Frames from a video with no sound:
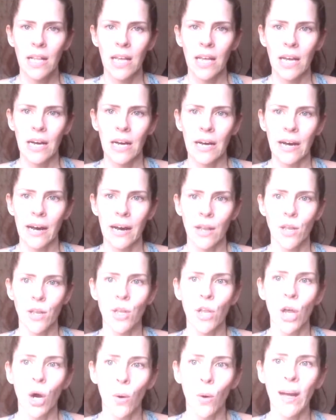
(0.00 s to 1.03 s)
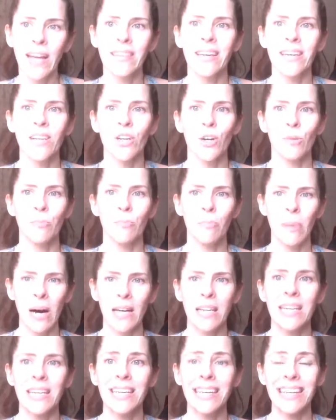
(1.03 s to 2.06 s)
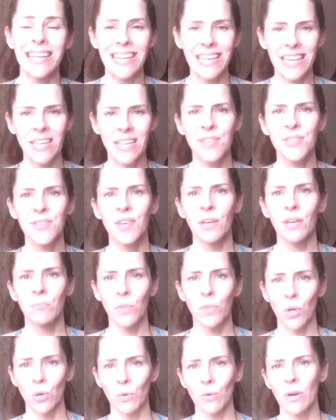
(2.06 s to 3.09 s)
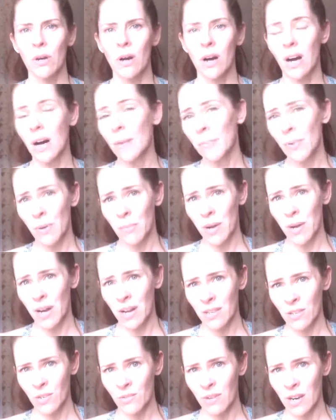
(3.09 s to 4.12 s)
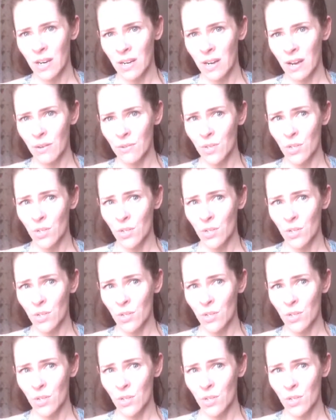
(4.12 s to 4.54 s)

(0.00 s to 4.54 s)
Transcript: Knowing that your body is immune compromised right now,